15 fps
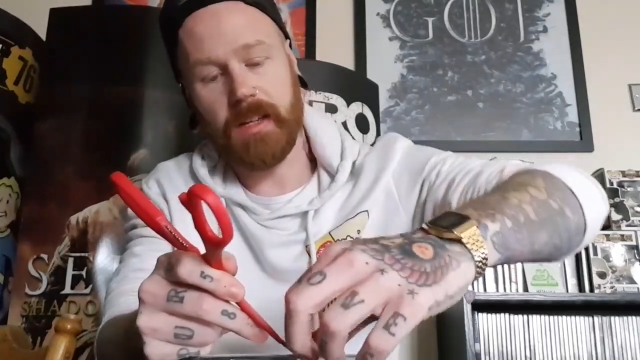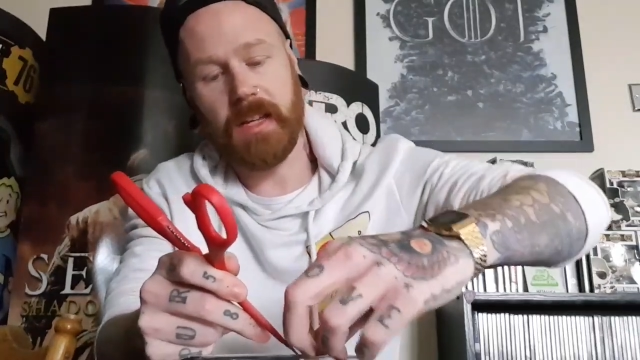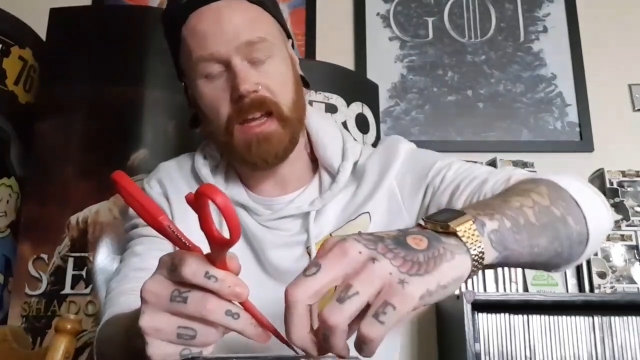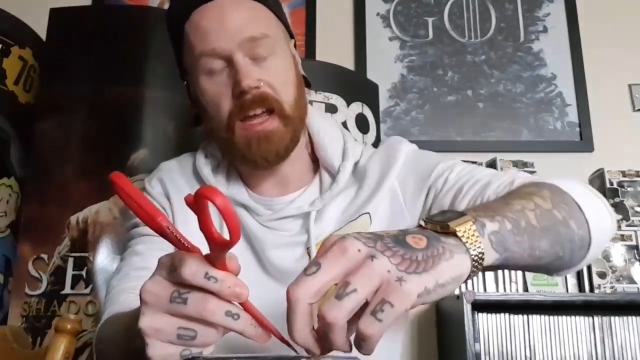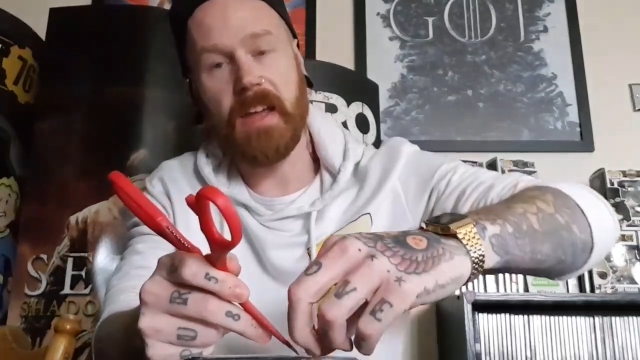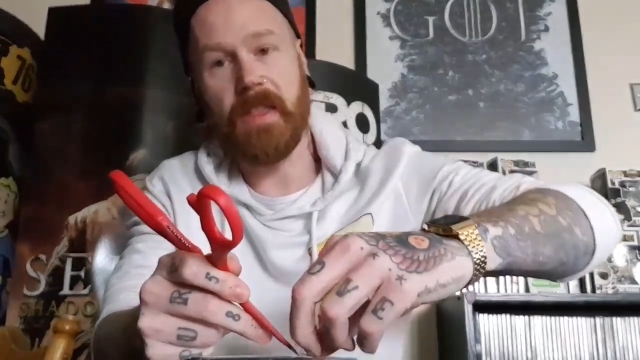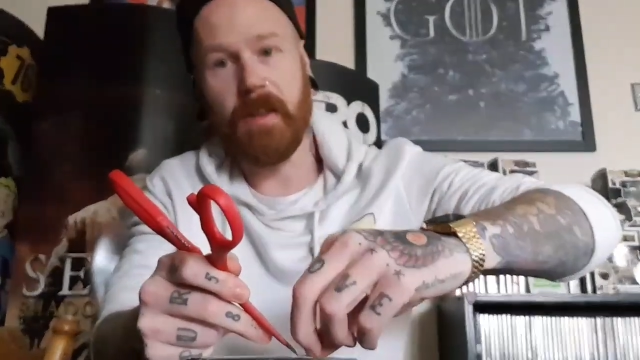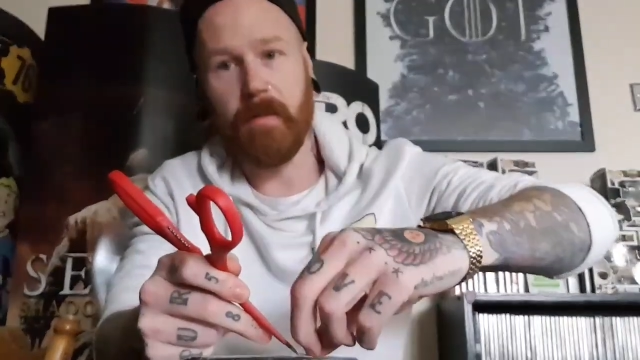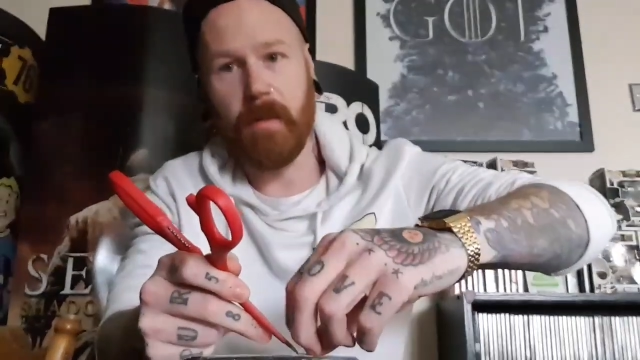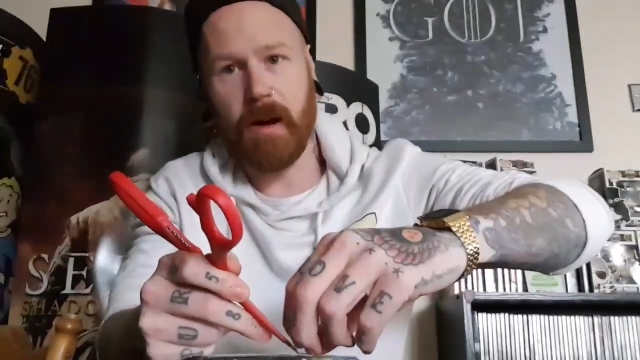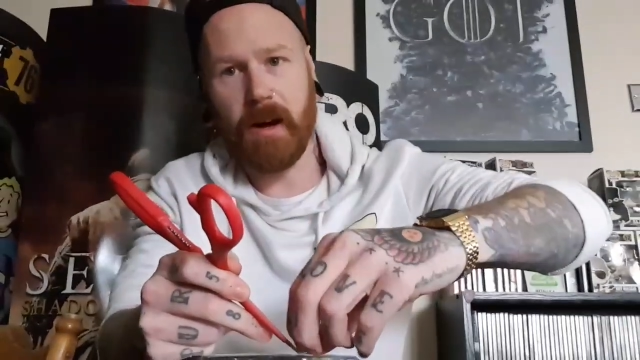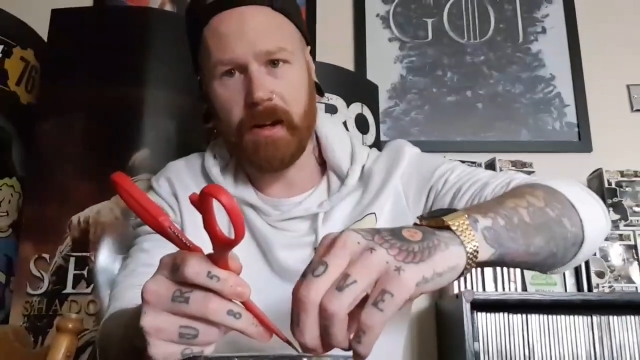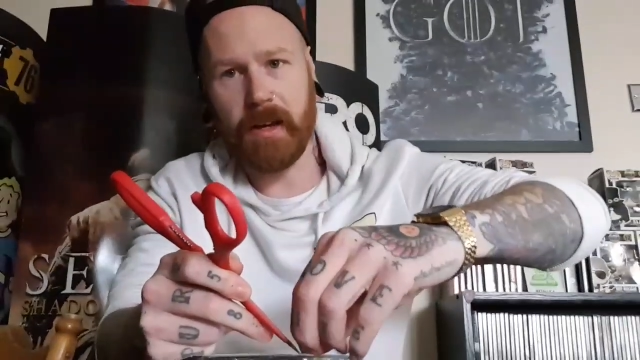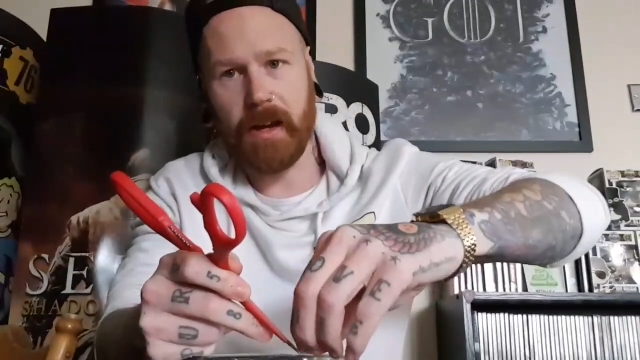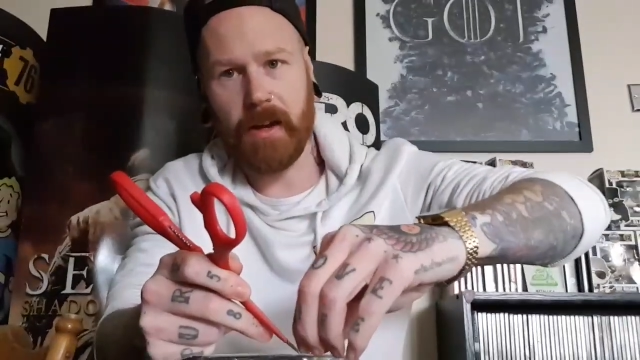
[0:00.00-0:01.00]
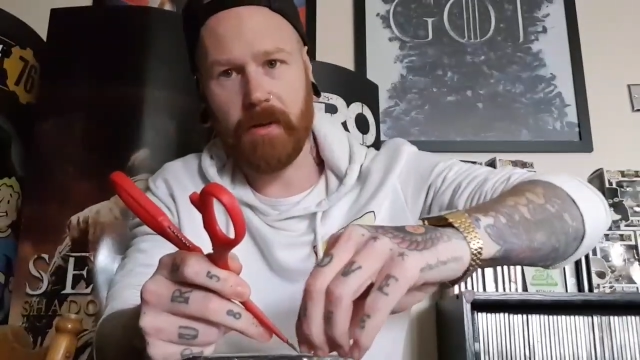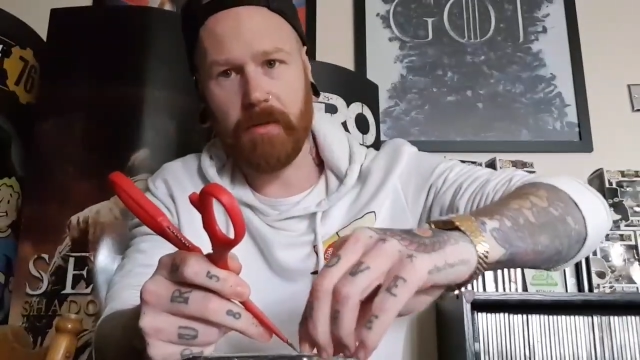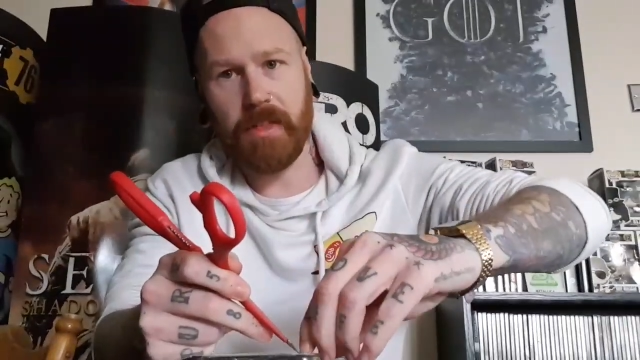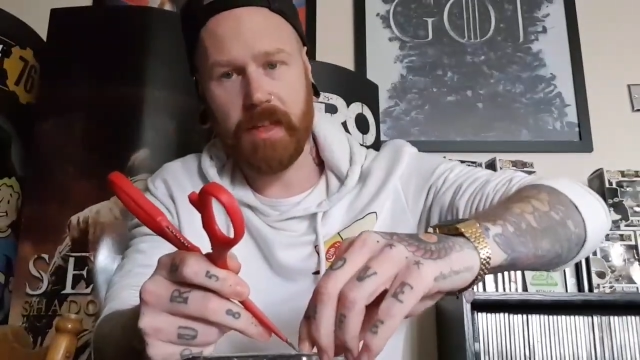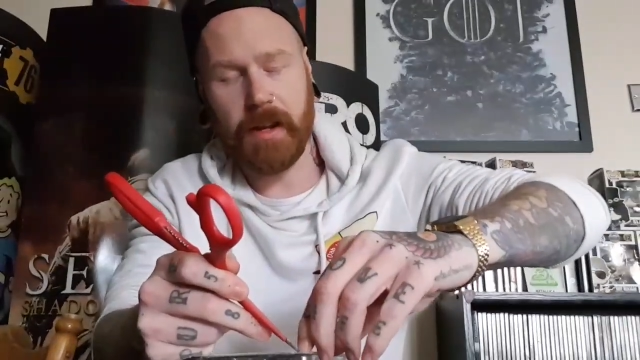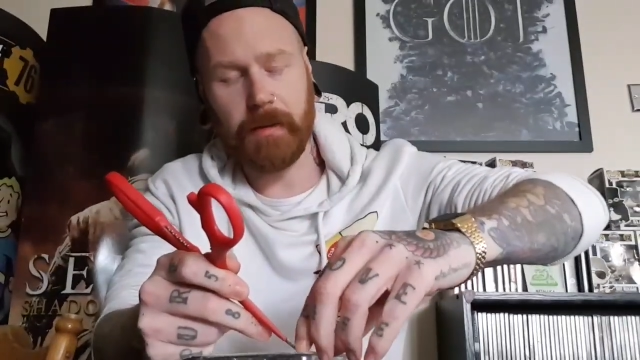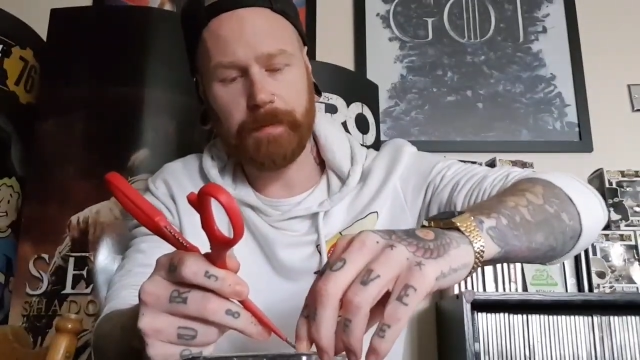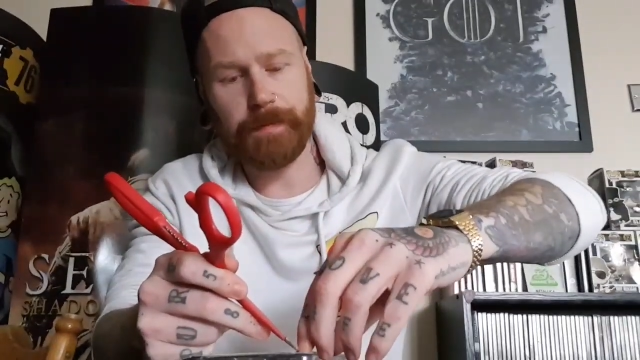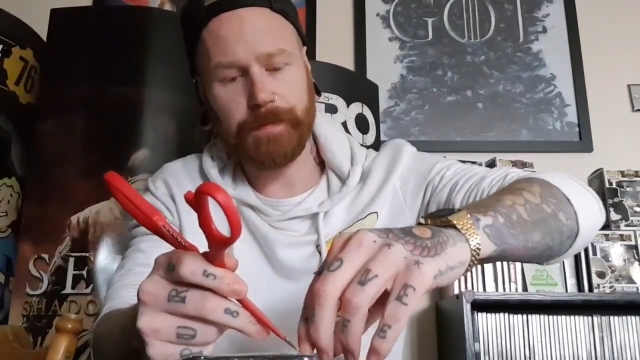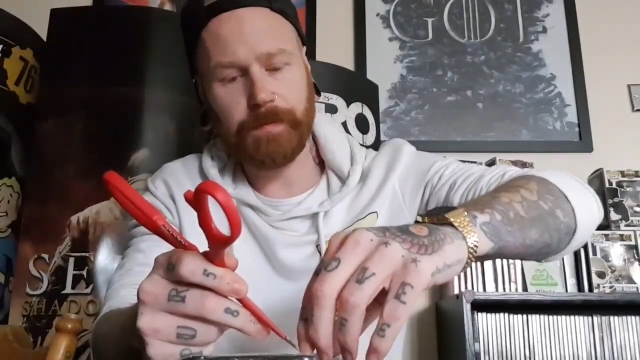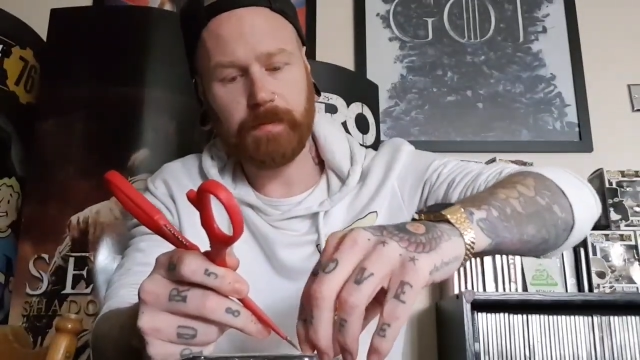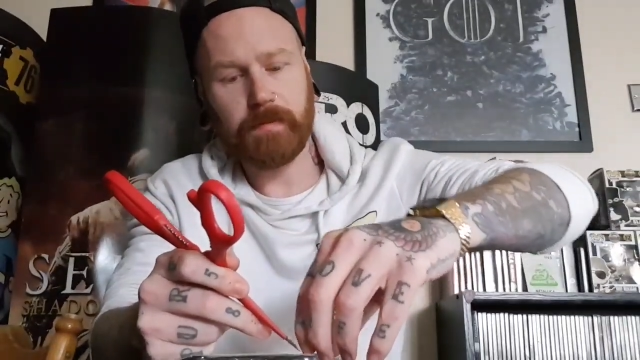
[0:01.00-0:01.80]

hit the mark, I don't think.